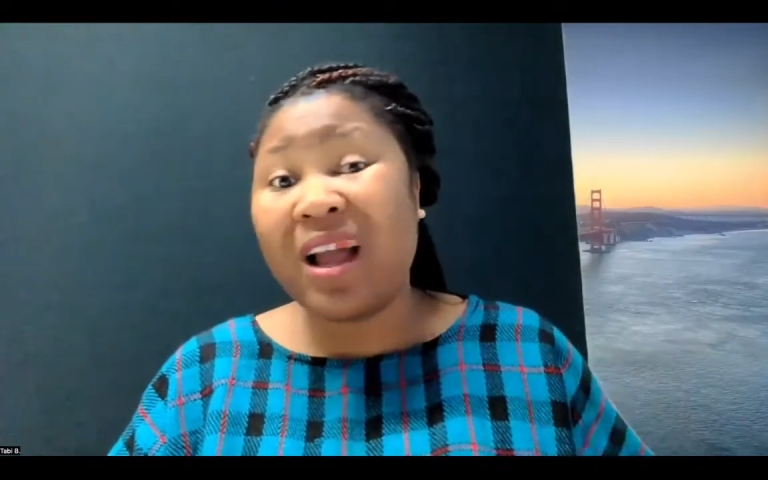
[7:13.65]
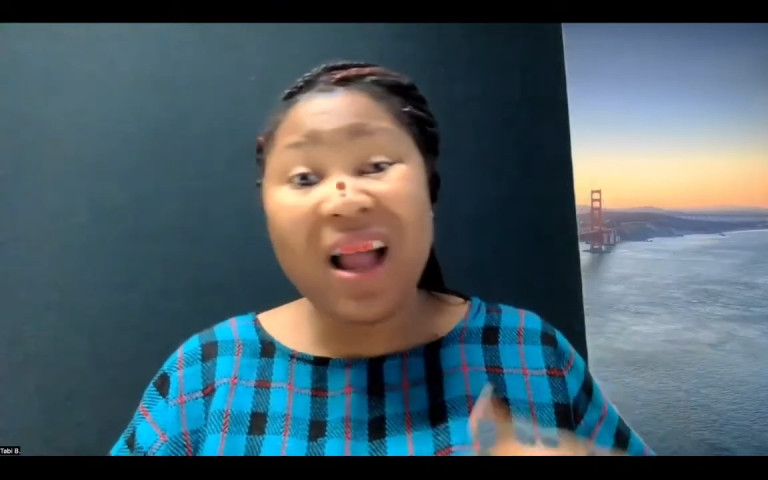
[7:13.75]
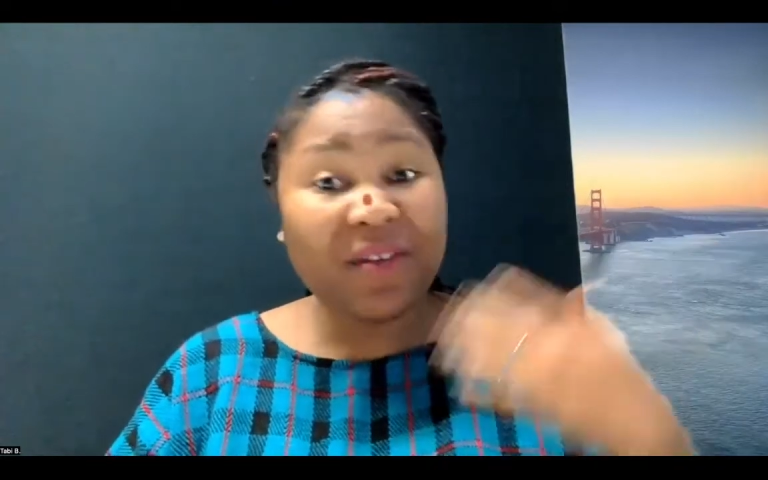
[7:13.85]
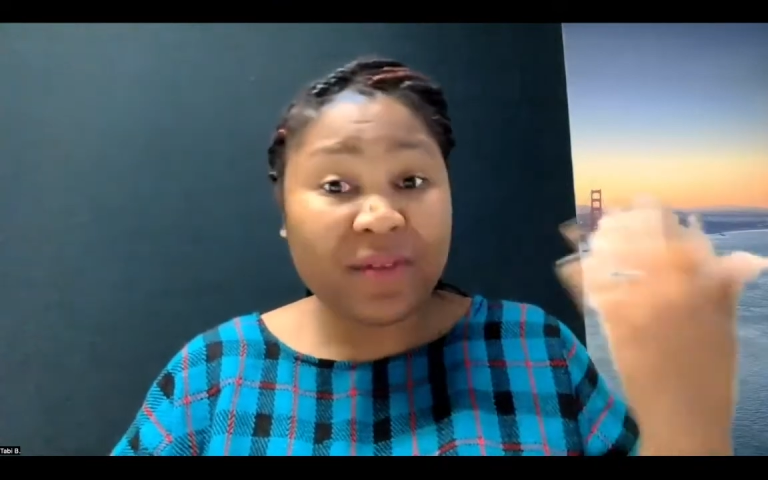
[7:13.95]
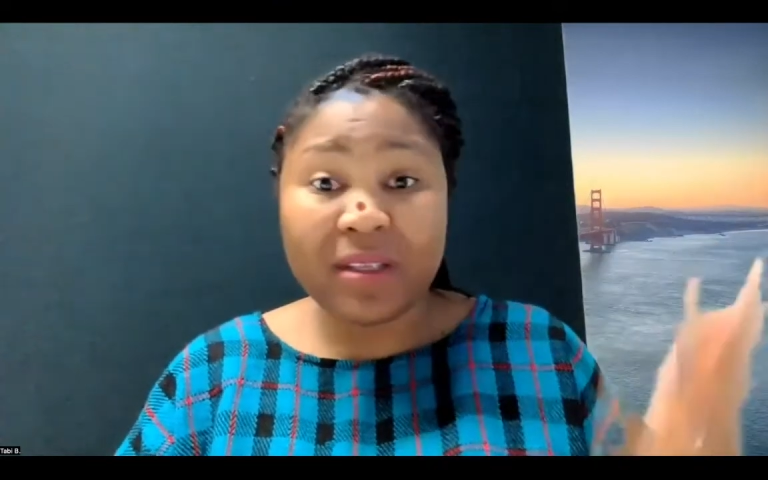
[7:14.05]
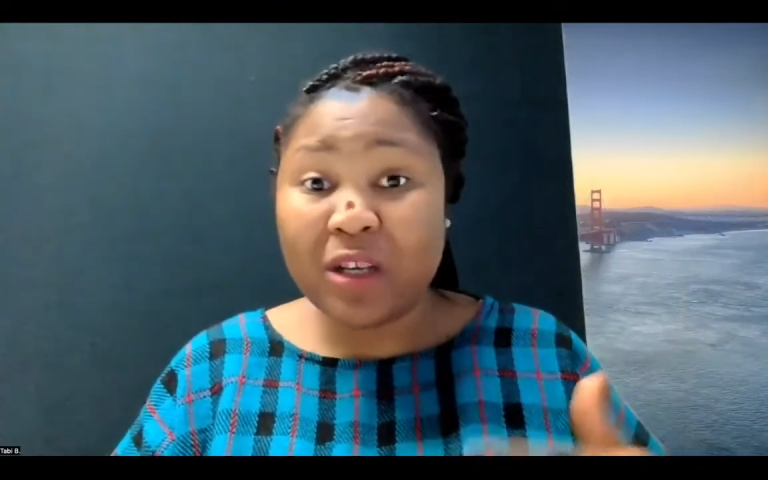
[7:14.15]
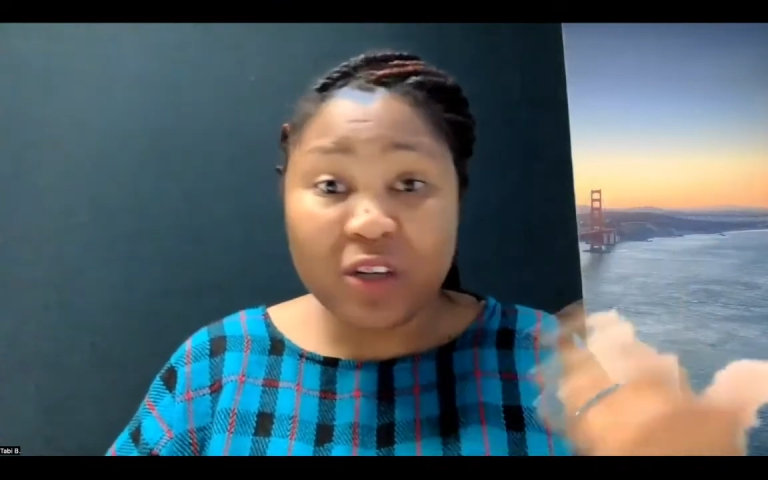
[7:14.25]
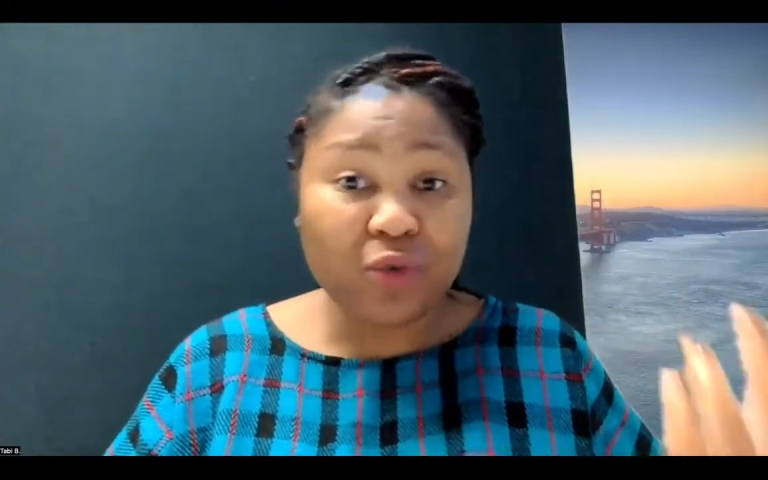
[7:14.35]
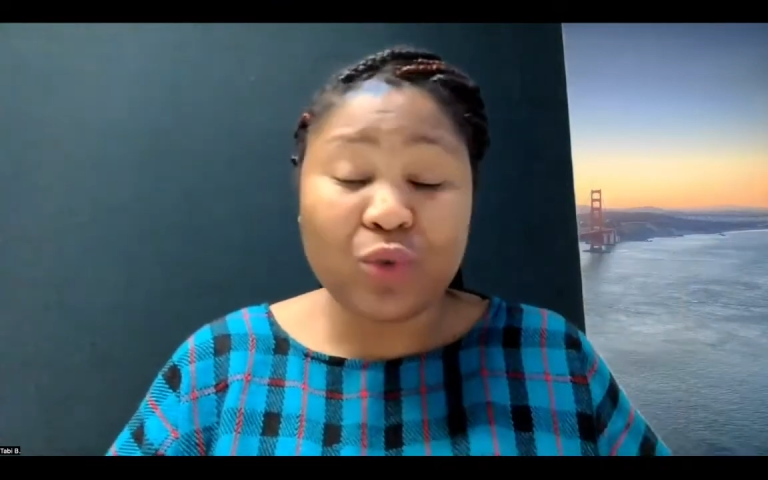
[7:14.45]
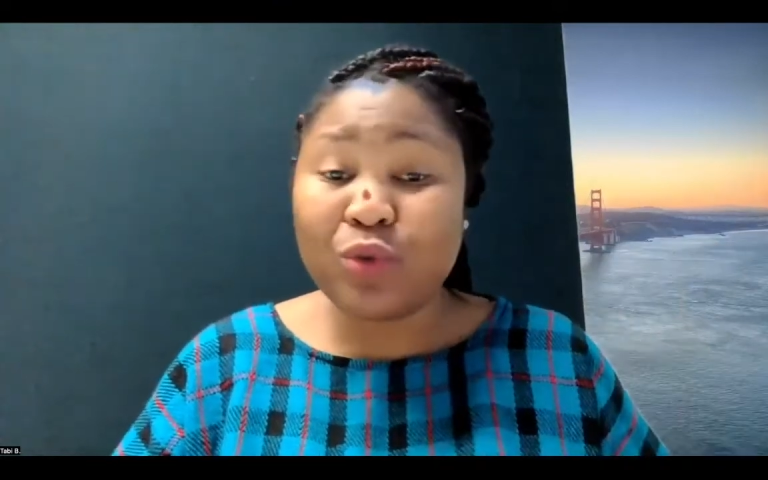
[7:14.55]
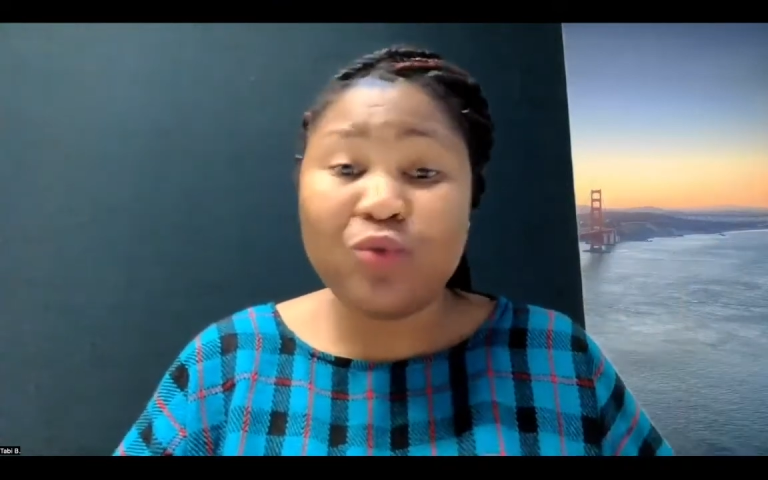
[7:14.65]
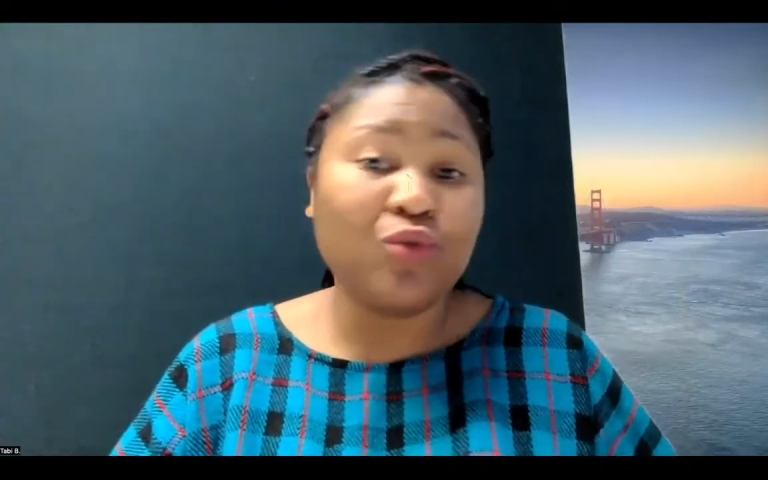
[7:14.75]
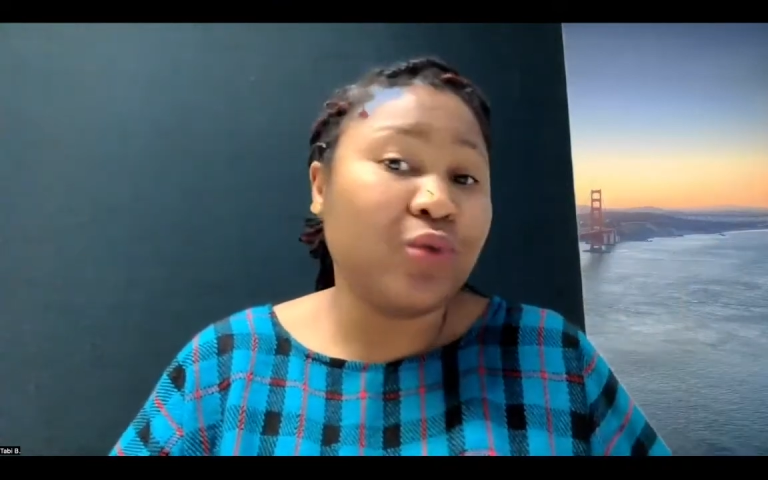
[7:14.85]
after your school